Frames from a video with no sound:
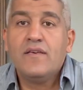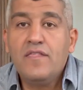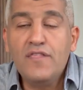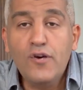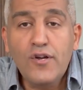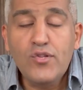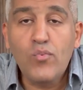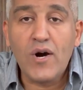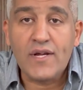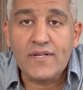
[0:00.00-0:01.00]
Third
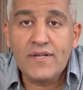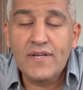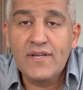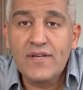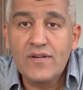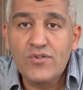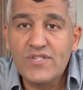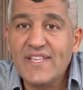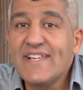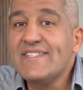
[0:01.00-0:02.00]
one, which
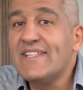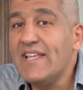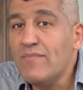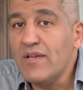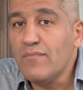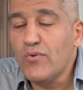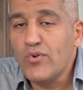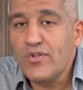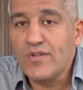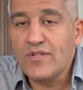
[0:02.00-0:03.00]
is extremely
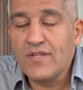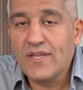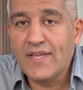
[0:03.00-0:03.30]
important,